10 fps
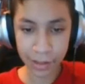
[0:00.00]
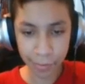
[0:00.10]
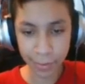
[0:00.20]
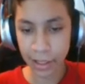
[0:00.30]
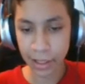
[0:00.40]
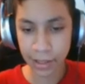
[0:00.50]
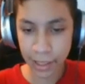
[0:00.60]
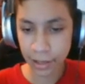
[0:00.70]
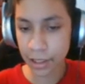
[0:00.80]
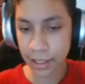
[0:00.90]
haven't played
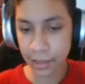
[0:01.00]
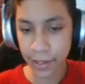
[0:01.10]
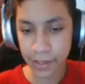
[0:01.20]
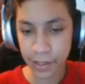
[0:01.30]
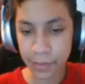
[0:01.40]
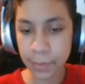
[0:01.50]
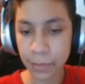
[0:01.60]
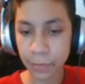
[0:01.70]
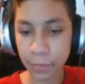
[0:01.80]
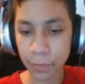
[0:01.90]
toxicology, we still haven't
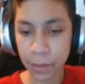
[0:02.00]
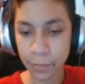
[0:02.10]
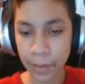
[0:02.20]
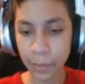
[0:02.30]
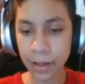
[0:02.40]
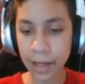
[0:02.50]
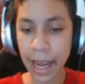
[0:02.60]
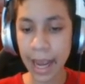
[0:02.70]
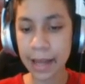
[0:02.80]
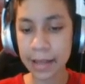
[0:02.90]
played one v one
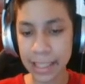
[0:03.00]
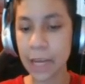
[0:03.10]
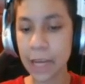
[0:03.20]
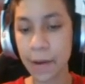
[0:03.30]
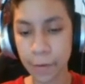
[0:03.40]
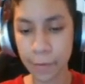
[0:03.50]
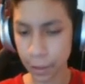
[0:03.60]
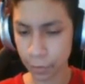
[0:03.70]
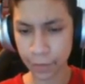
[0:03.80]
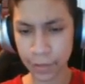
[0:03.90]
and team
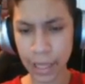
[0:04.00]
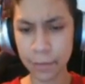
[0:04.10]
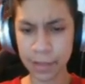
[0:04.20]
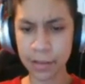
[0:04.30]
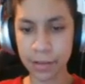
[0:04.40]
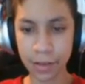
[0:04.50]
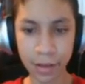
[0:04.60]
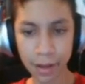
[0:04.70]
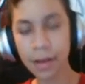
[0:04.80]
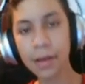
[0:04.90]
FFA, whatever that means.
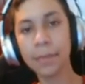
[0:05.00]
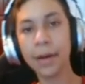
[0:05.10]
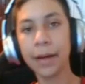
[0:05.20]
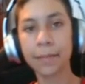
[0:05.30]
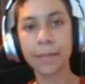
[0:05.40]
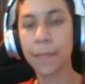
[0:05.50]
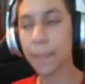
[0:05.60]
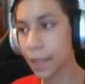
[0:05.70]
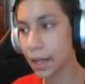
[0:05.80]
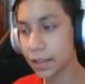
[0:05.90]
But
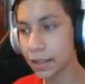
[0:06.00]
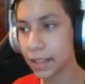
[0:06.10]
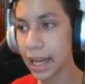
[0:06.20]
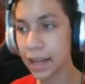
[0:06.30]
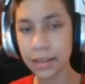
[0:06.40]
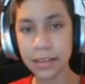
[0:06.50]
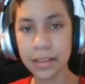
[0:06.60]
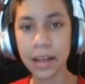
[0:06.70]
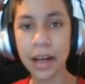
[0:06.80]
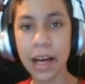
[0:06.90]
other than that,
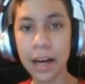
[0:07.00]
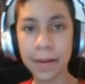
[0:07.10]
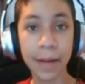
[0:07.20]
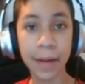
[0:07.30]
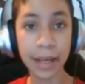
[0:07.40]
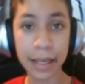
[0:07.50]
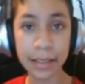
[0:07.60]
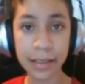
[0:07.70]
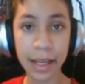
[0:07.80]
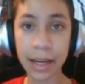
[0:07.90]
um, goodbye
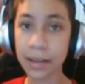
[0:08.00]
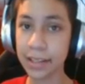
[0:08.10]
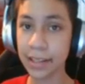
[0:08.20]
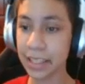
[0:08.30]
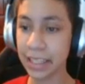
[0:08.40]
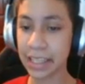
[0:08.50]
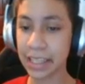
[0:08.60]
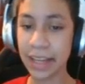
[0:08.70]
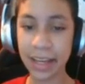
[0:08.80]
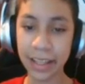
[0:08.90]
guys, and I'll see you in the next
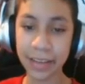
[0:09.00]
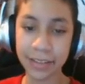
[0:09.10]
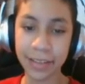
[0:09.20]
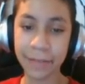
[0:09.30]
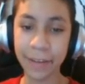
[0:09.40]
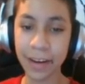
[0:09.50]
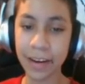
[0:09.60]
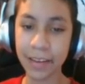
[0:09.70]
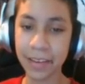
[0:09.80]
video. That was really fun.